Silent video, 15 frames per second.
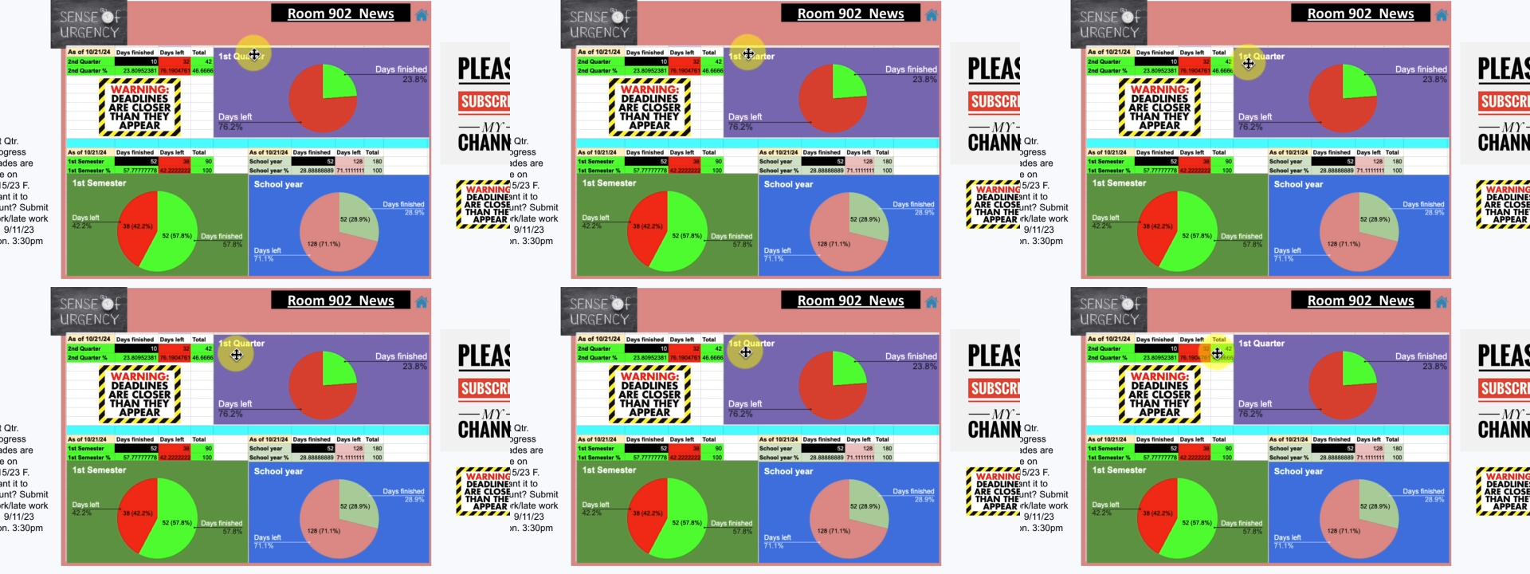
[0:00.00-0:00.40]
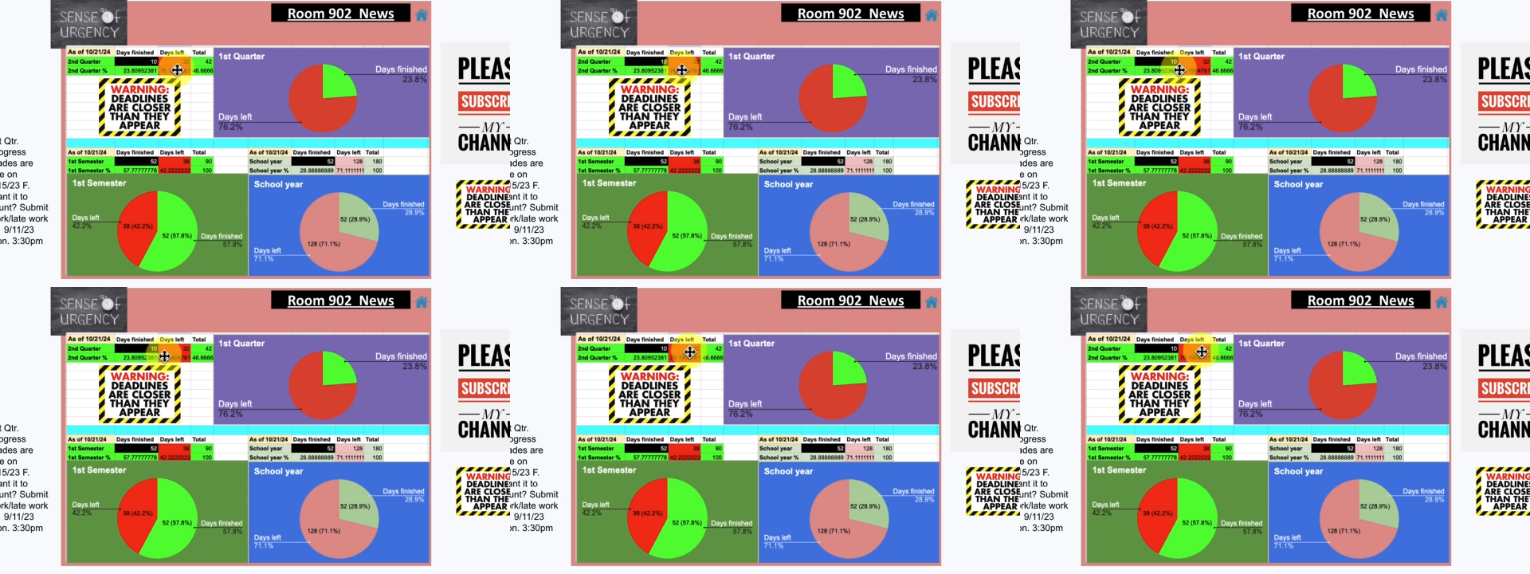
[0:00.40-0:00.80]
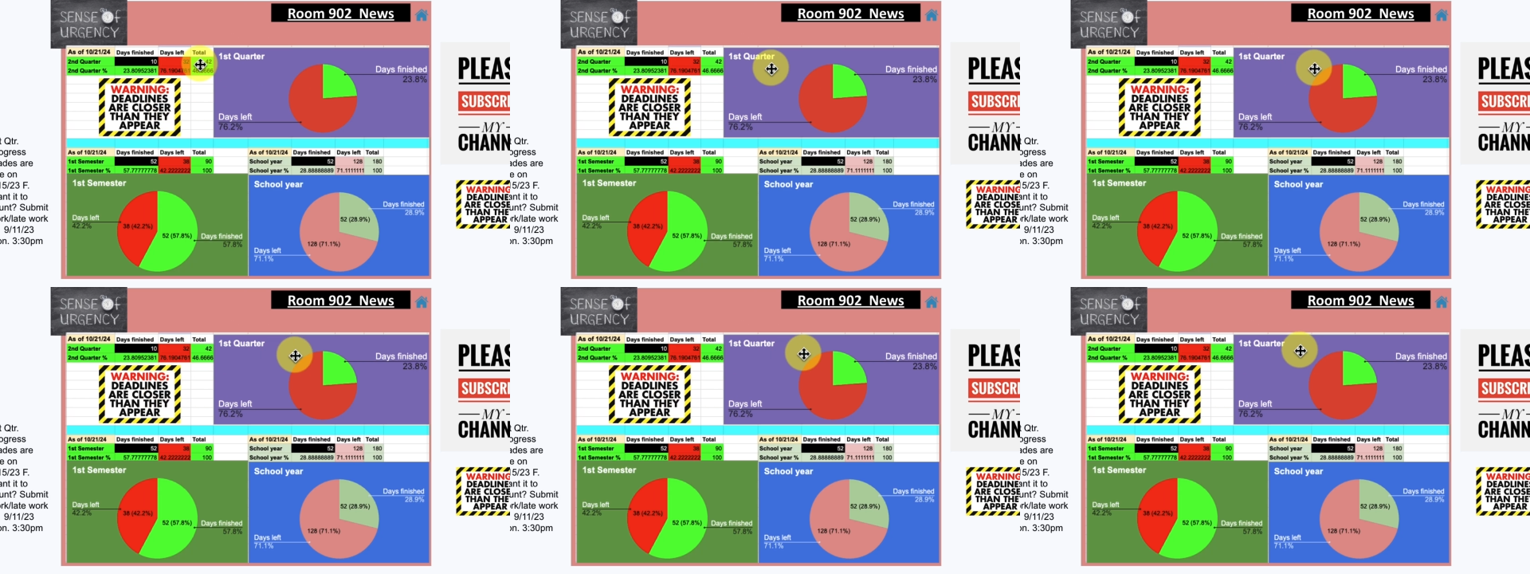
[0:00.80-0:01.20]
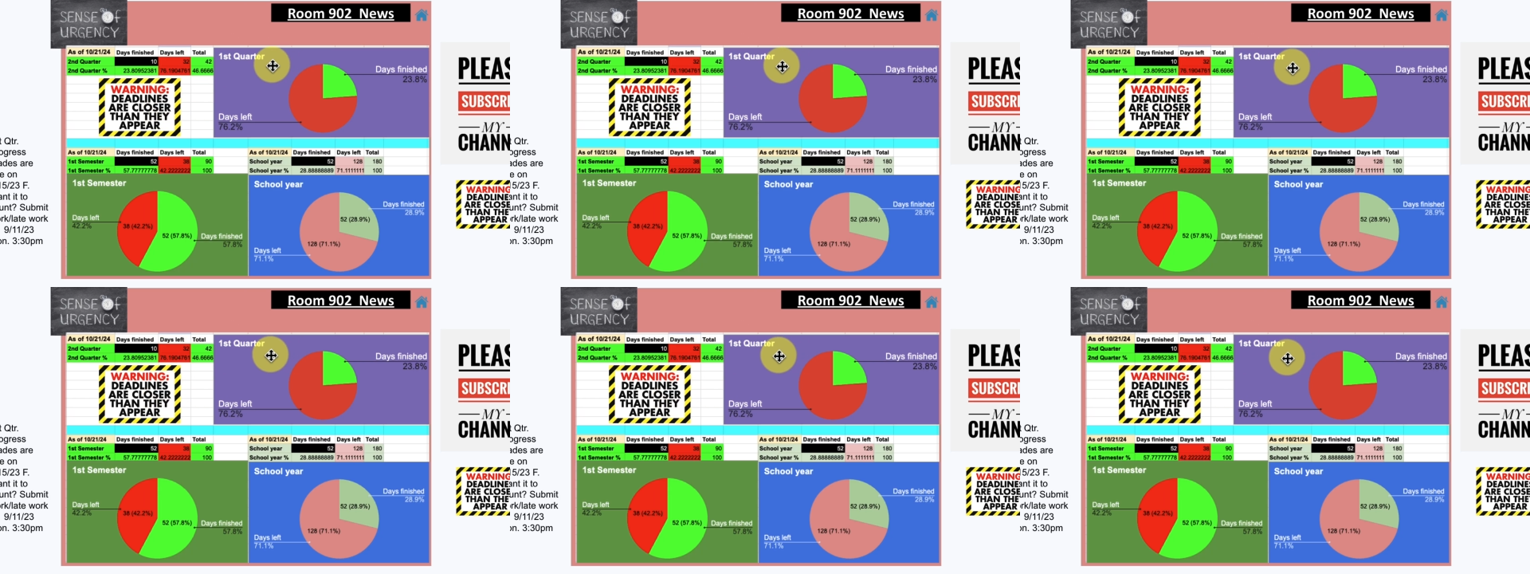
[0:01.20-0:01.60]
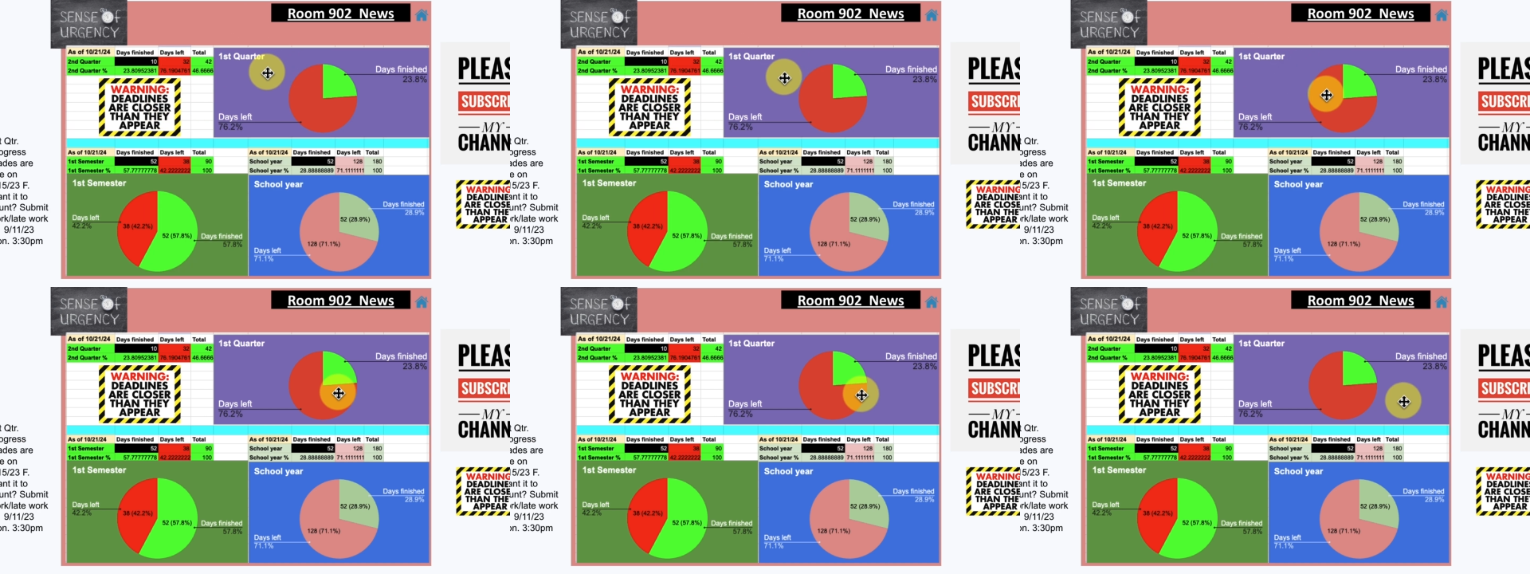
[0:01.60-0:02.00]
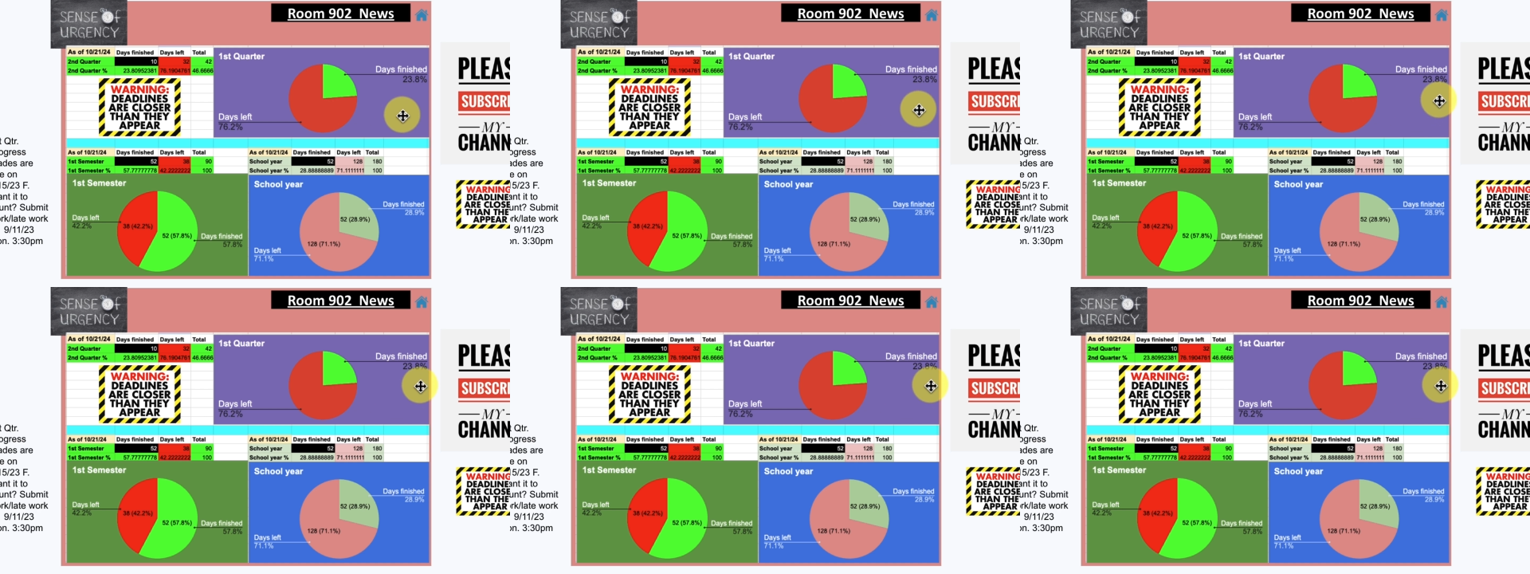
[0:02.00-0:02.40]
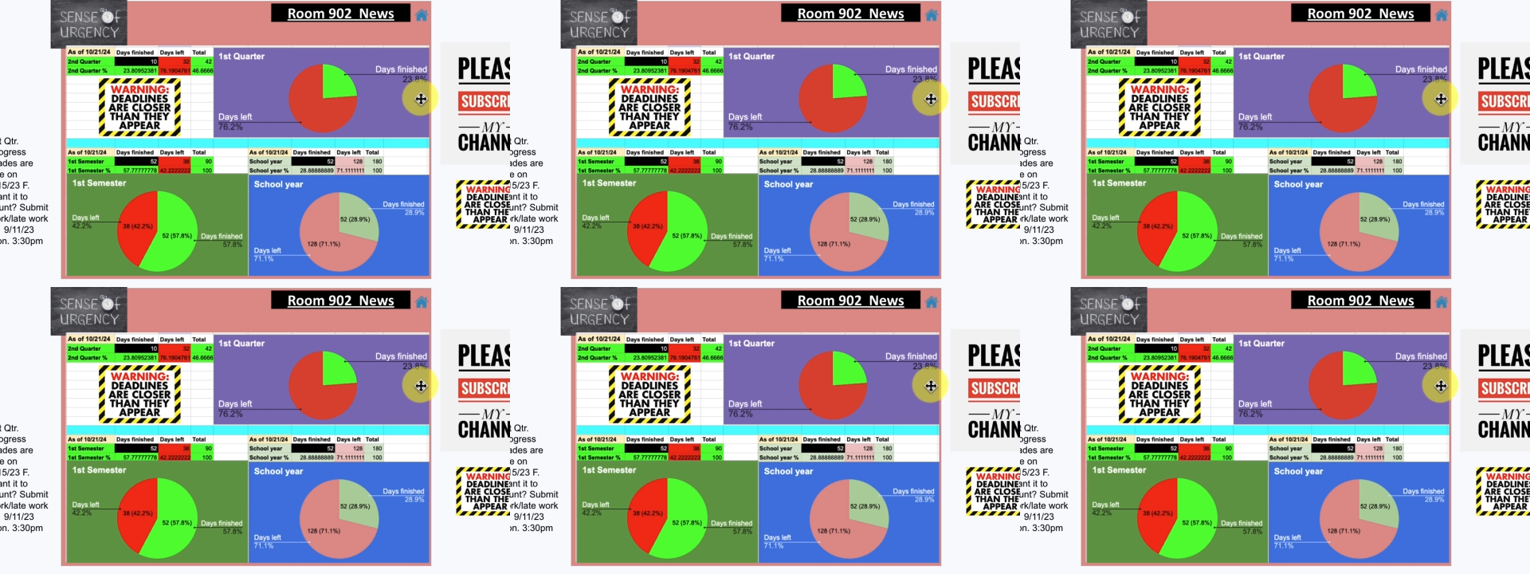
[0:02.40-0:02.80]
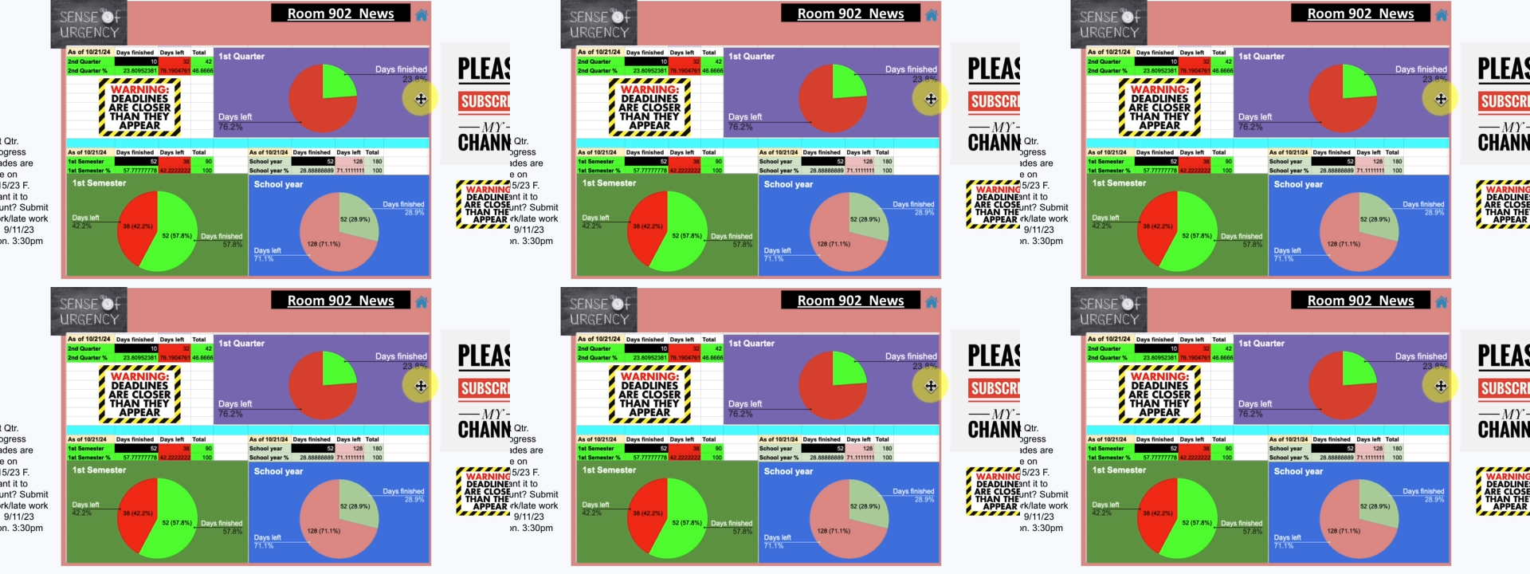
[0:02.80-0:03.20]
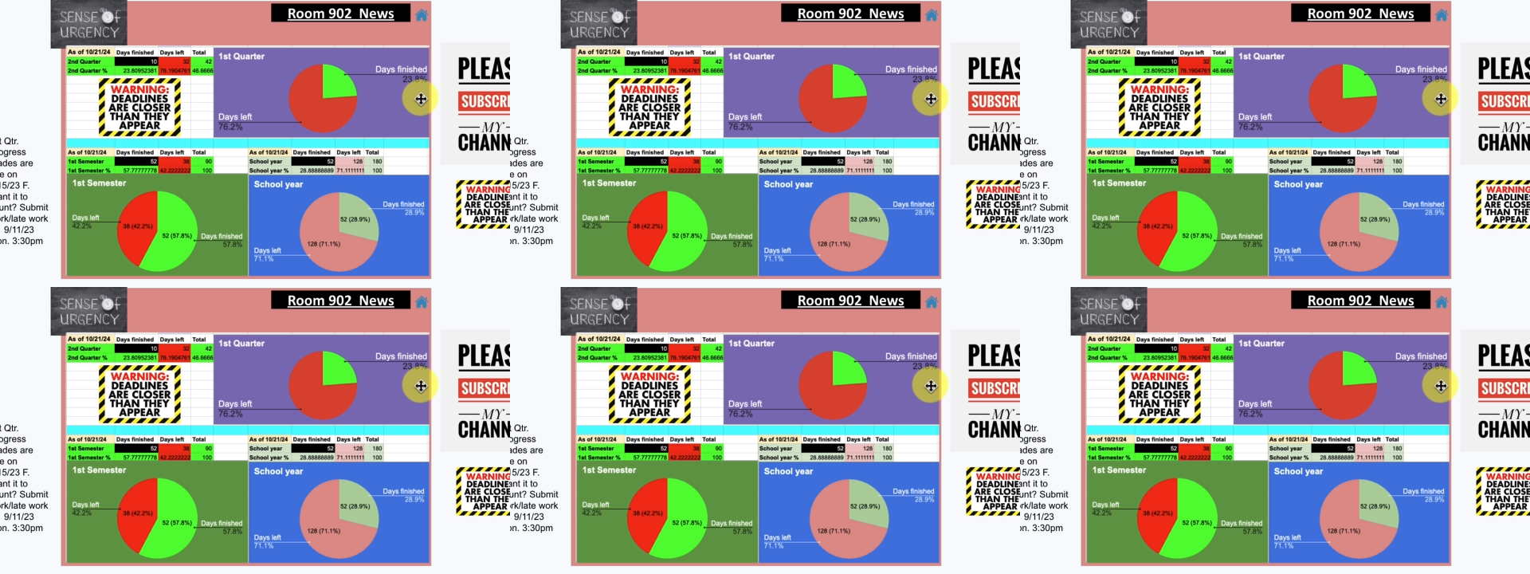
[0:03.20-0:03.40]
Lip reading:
(no speaker visible)